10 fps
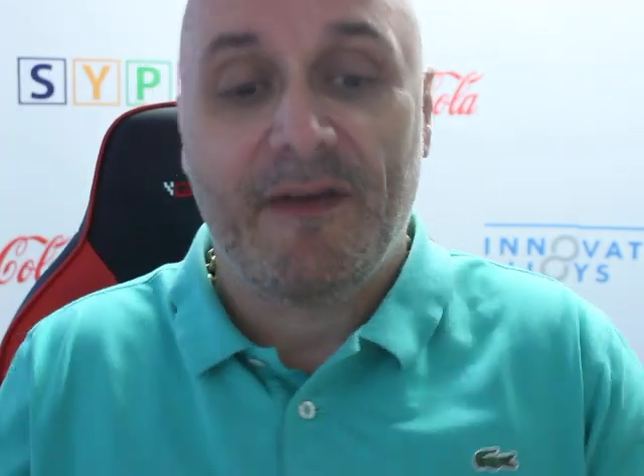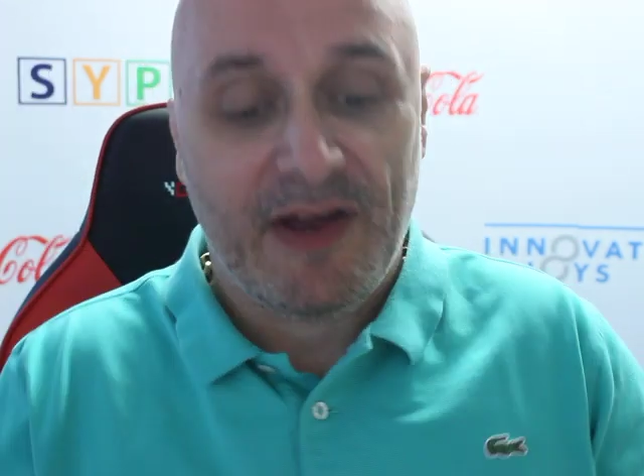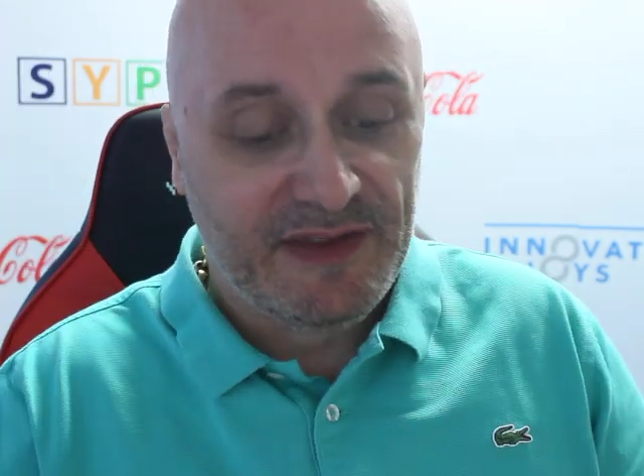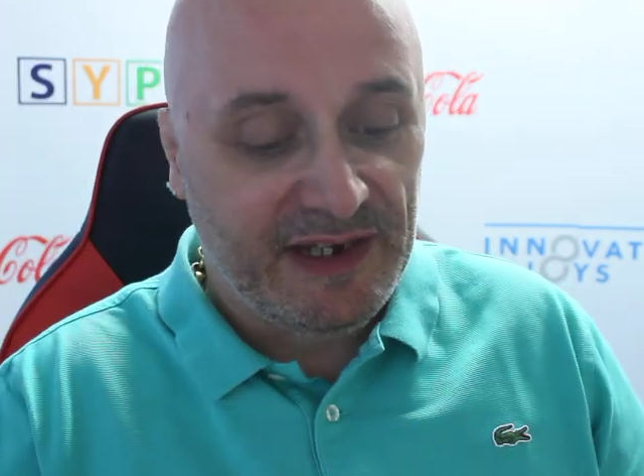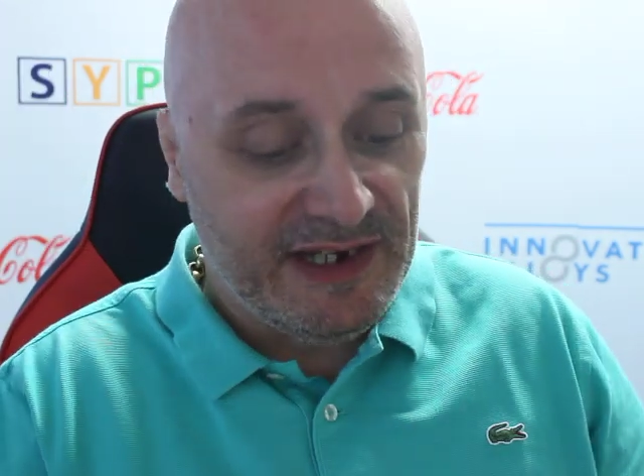I've
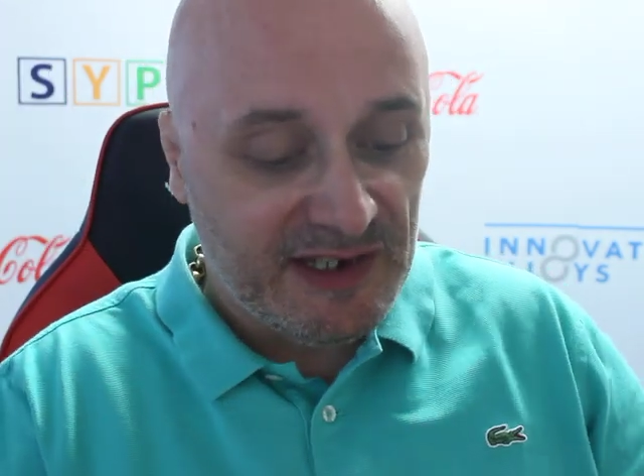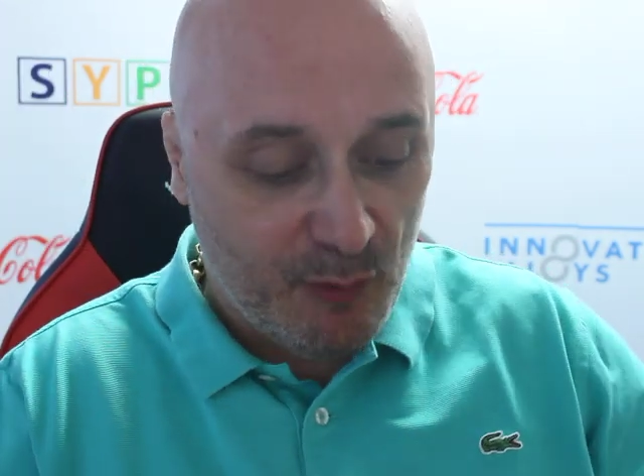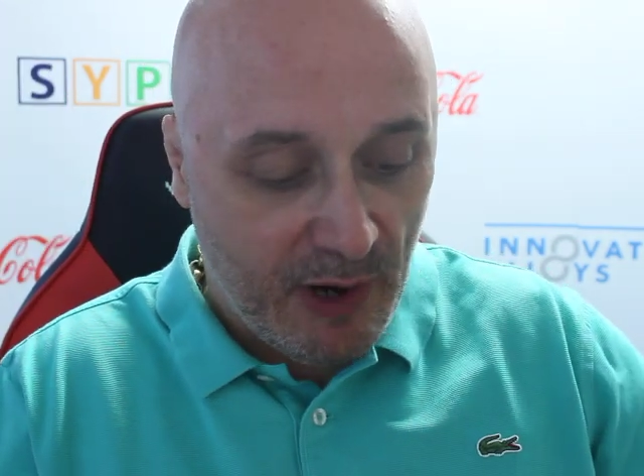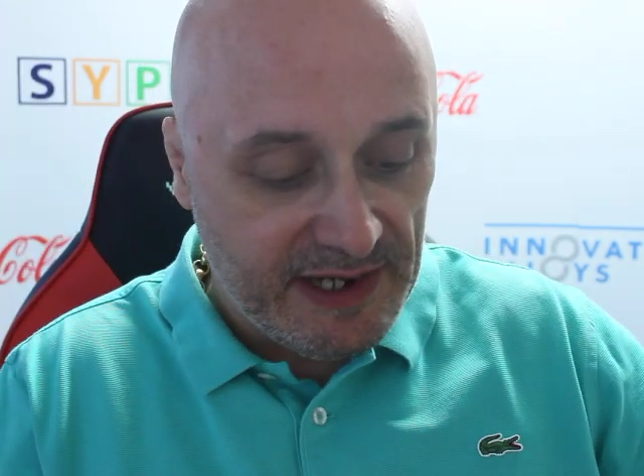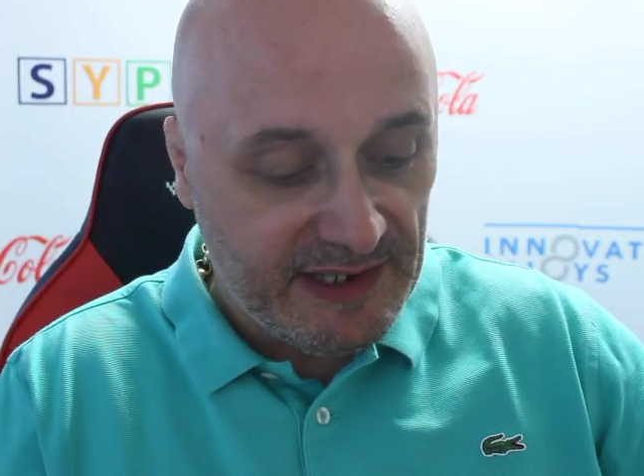had these
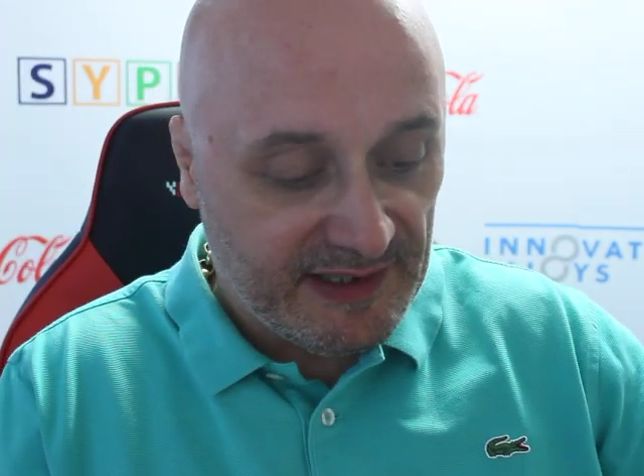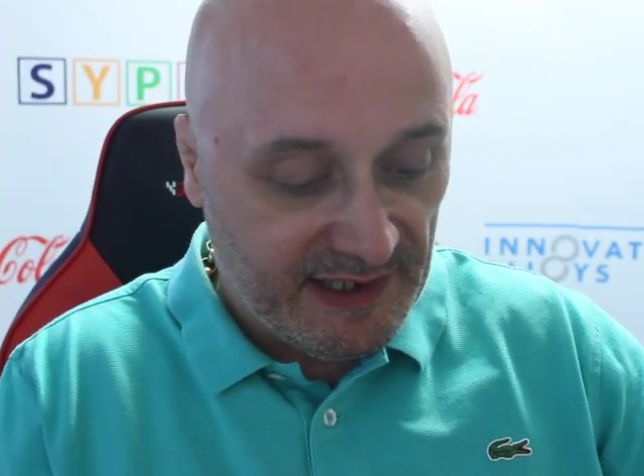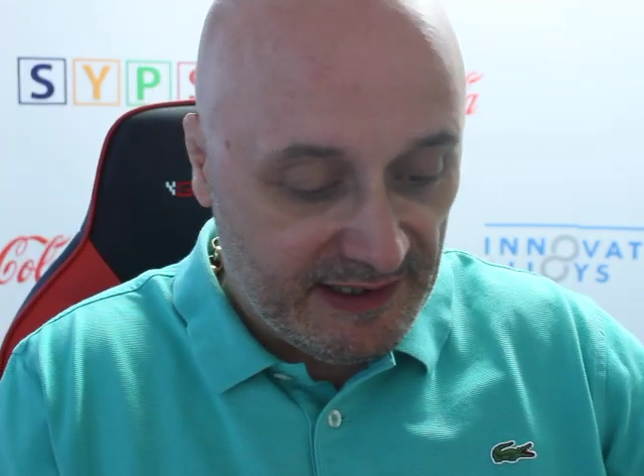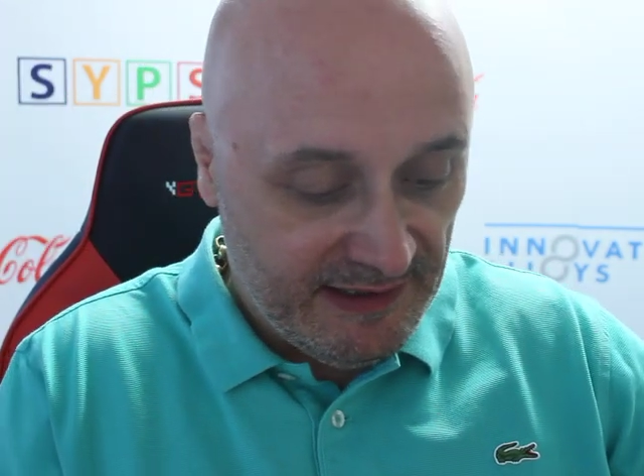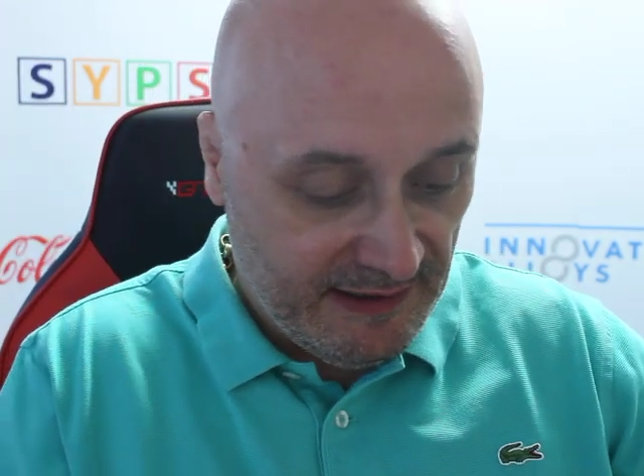
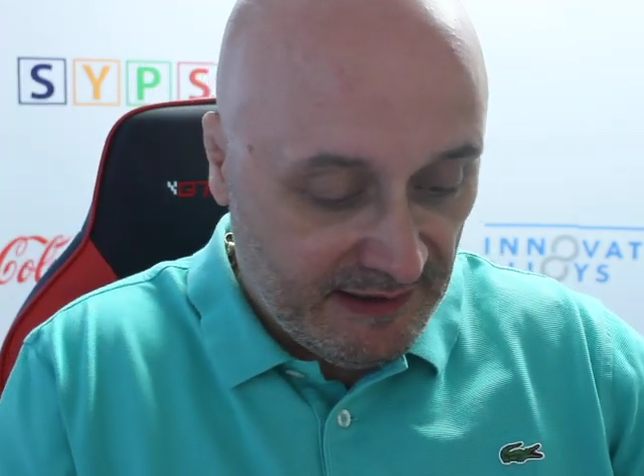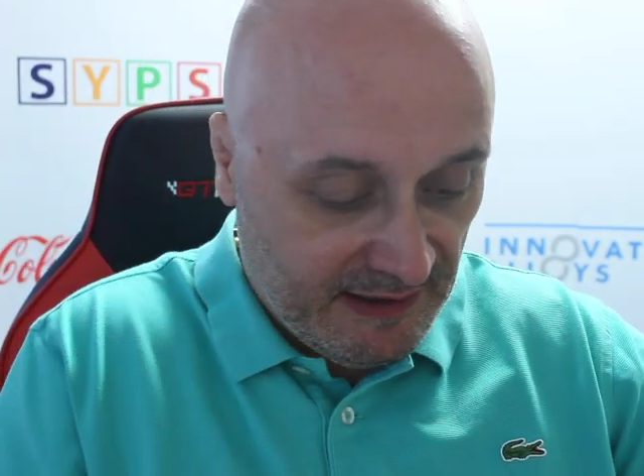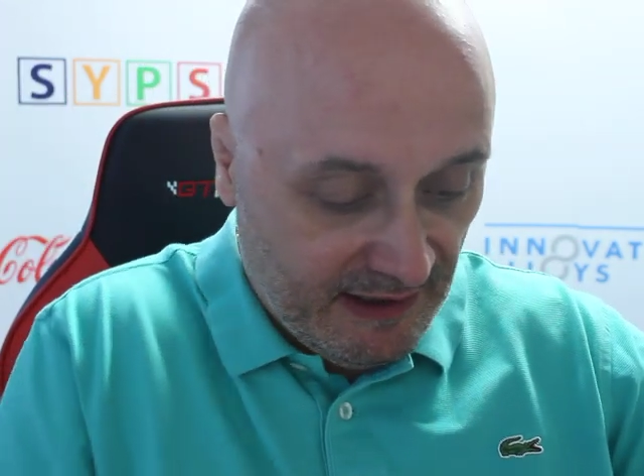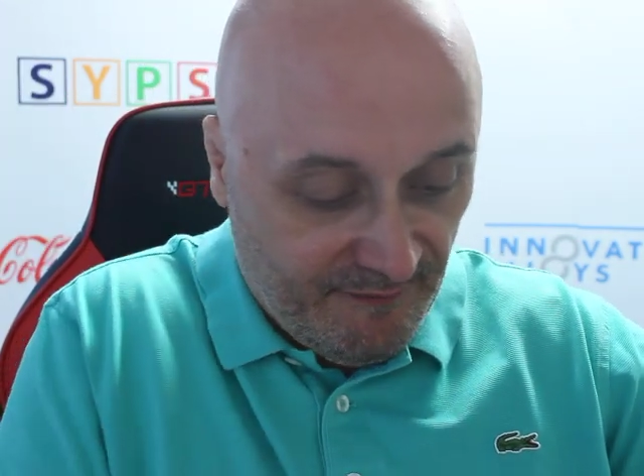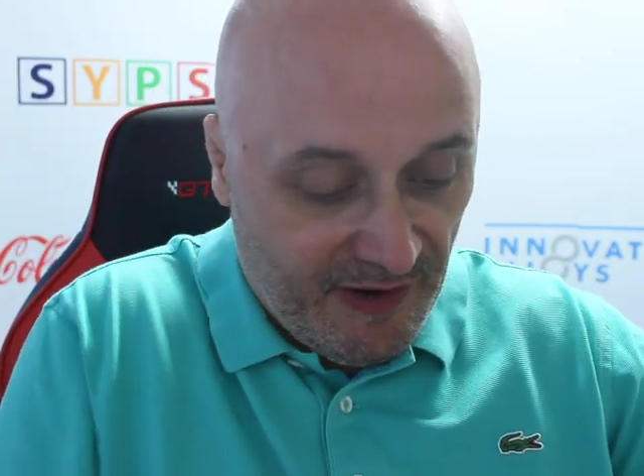waiting. In
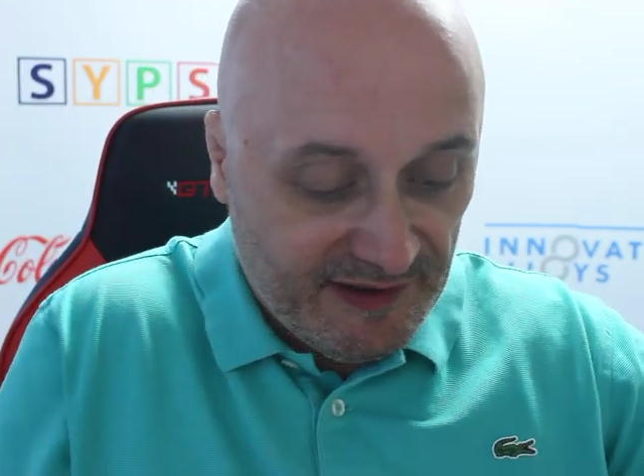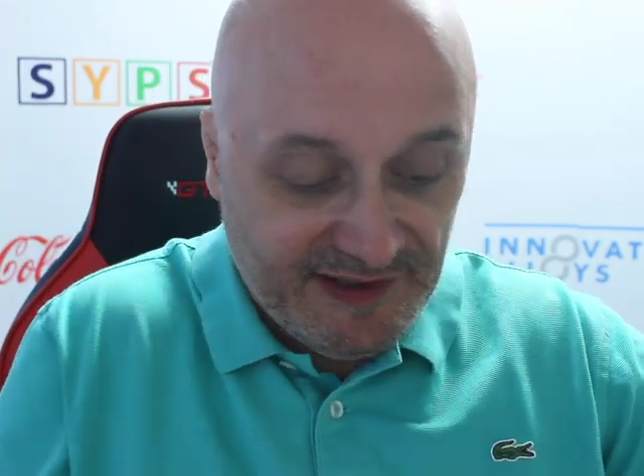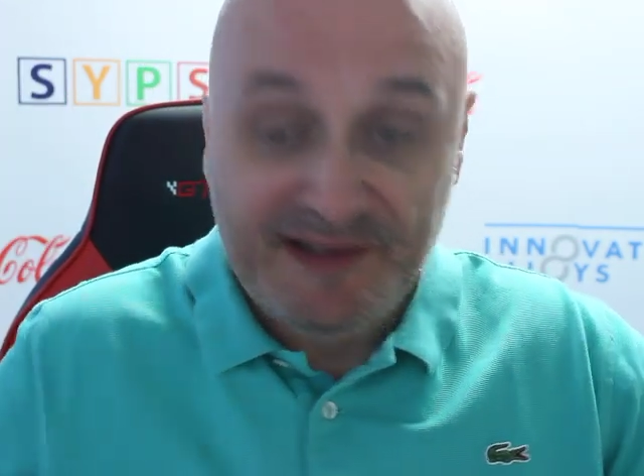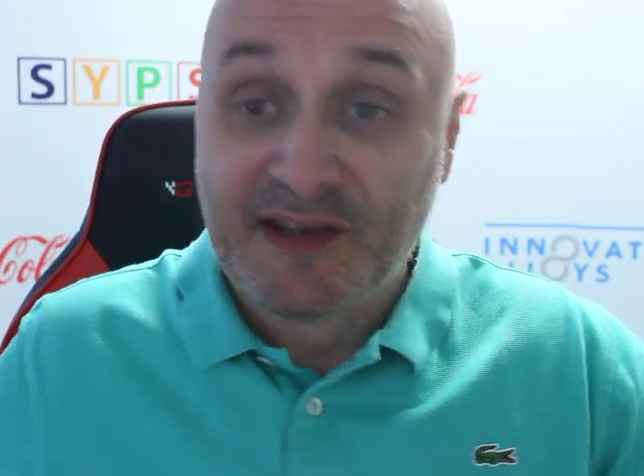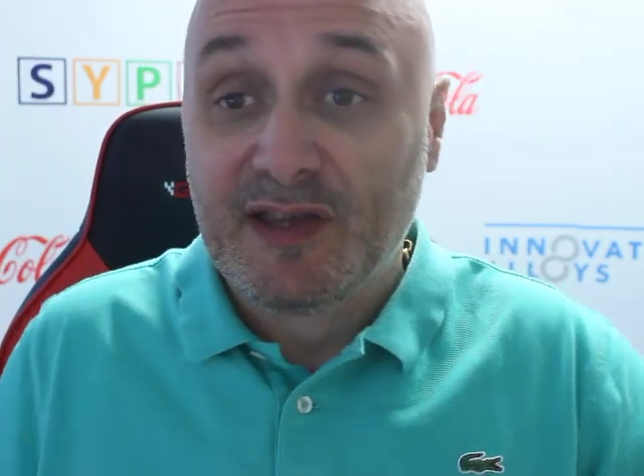fact,
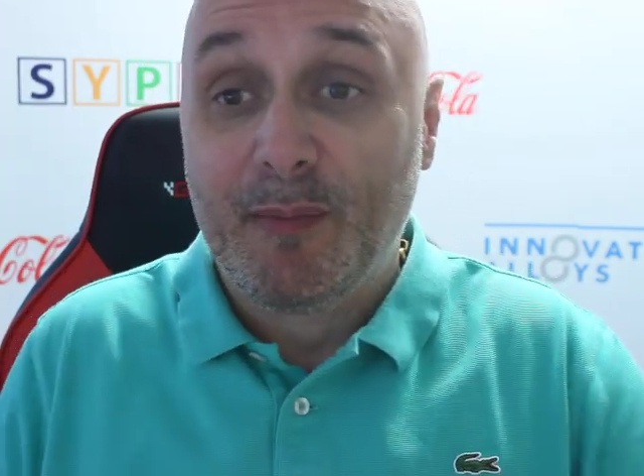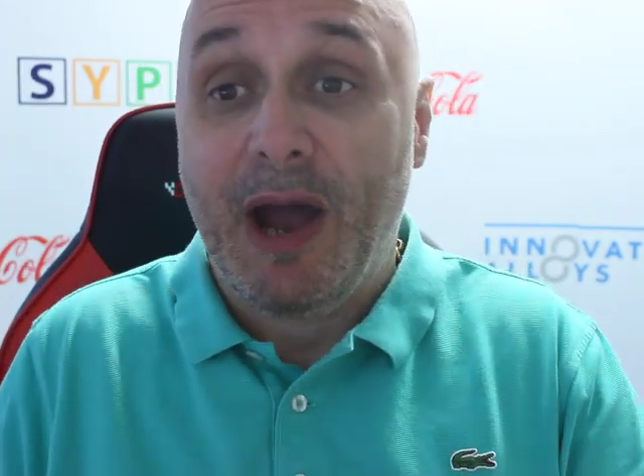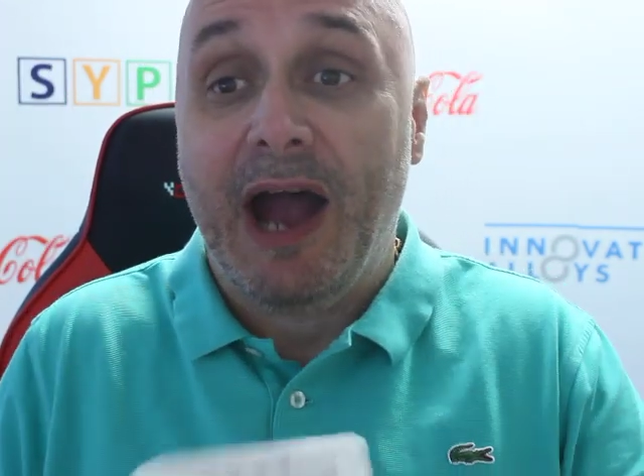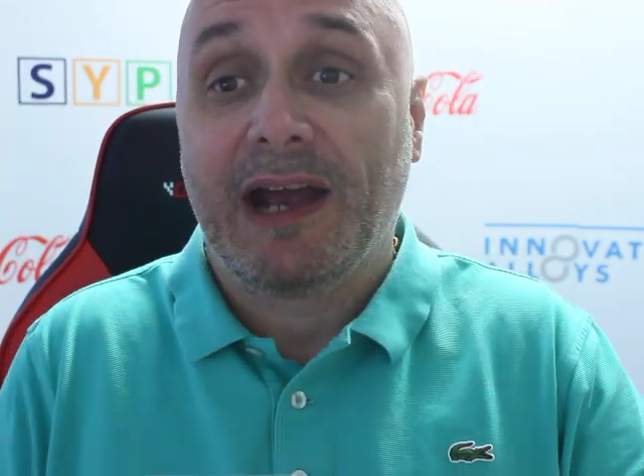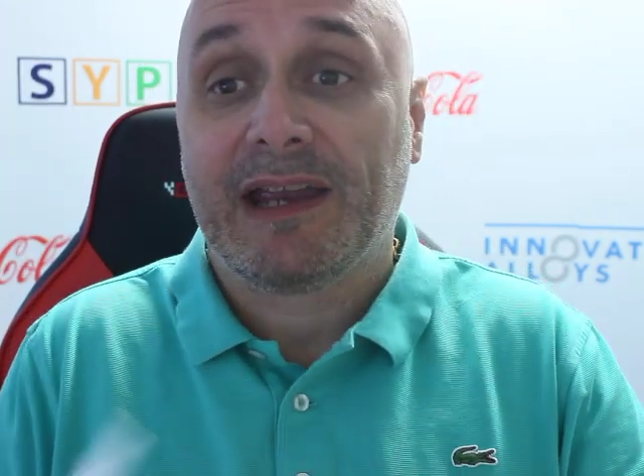it's at the
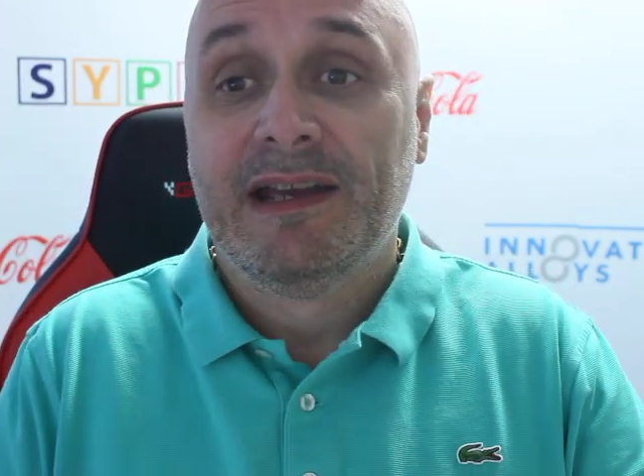back.